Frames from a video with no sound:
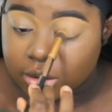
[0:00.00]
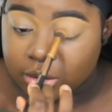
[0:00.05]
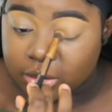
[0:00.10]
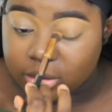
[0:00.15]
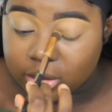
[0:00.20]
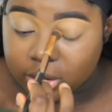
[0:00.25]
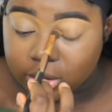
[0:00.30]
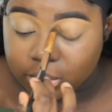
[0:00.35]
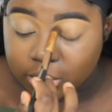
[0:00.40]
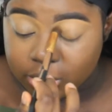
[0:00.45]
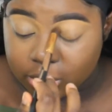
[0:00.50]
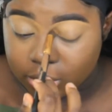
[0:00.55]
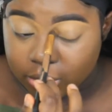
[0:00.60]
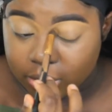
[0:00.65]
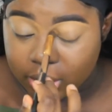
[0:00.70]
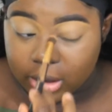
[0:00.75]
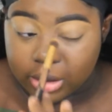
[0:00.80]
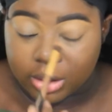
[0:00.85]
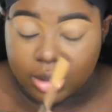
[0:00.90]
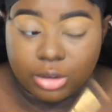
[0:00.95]
This was
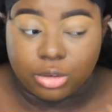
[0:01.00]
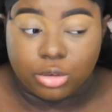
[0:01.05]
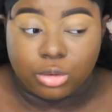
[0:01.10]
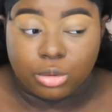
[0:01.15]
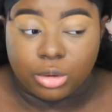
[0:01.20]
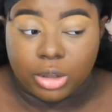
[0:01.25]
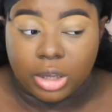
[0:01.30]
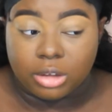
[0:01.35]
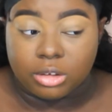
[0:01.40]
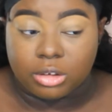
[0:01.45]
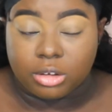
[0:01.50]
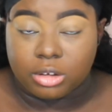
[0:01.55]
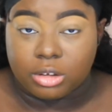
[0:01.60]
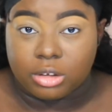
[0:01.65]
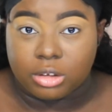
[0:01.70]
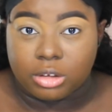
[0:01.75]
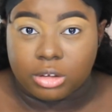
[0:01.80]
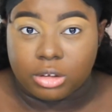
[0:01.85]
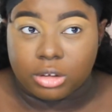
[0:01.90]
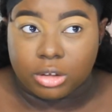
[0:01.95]
around like
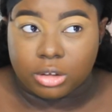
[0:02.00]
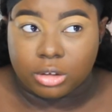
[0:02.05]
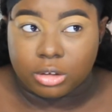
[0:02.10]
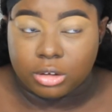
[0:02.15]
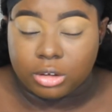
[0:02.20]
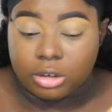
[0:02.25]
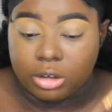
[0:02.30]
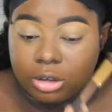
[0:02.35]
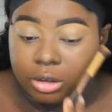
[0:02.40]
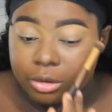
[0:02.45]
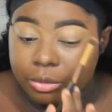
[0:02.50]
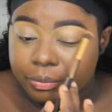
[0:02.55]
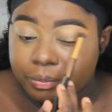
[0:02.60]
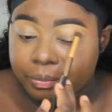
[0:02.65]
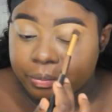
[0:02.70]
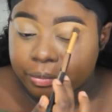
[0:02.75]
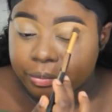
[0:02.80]
2016.